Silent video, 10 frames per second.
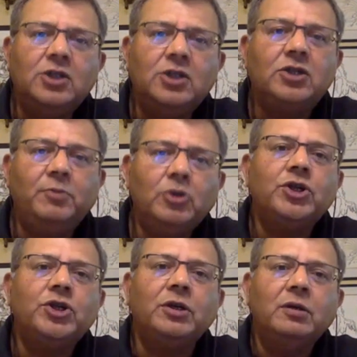
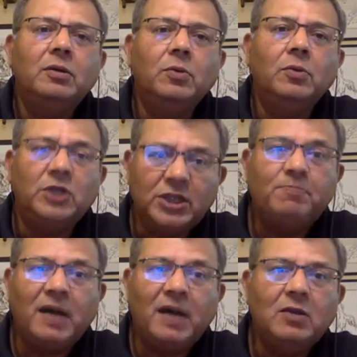distribution, which is,
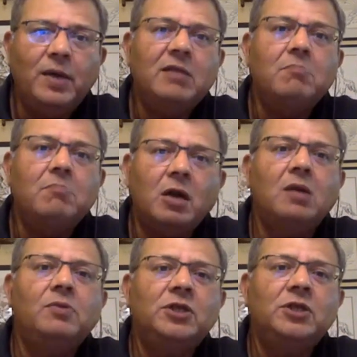by the way, the
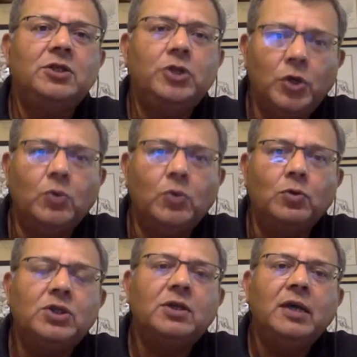model which is
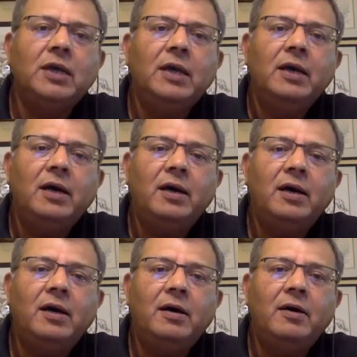used
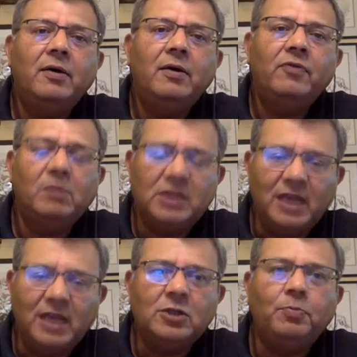uh, from a
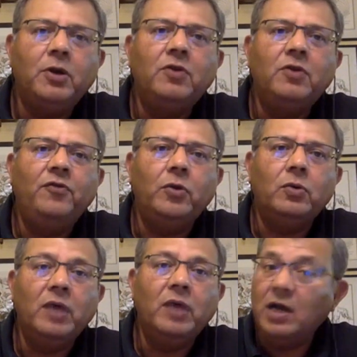sales point of
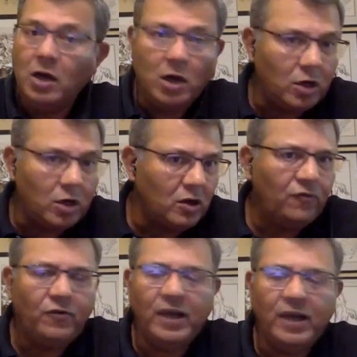view in a lot
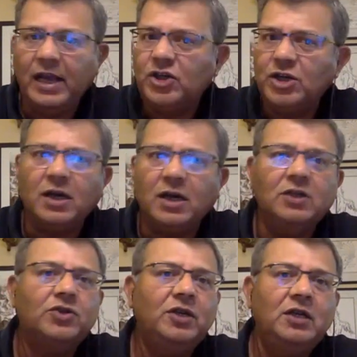of Asian
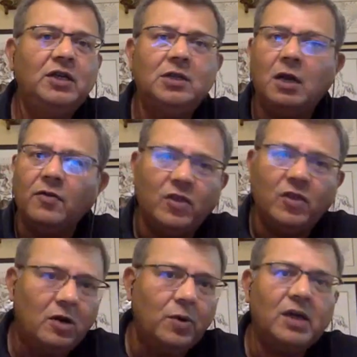countries, a lot of
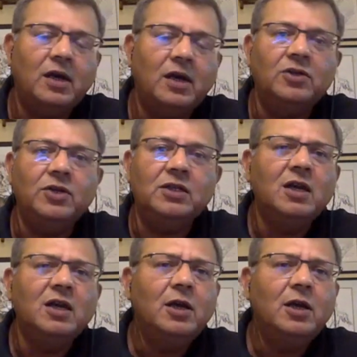third yes. world countries,